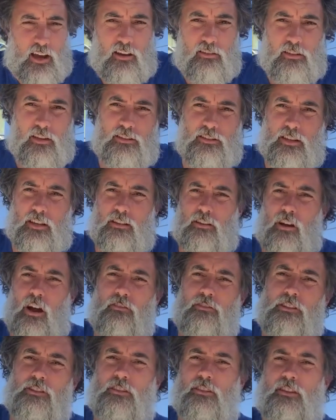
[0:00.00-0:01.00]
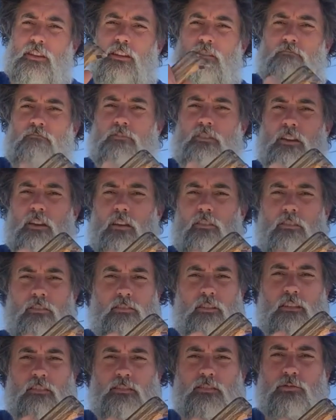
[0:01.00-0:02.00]
Now, tiller, obviously, the
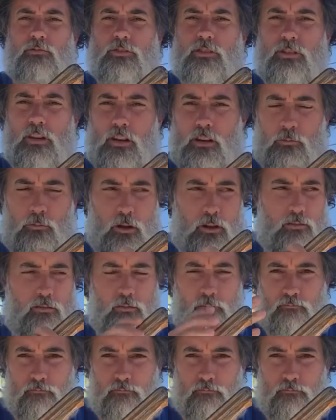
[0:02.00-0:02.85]
thing that you steer with,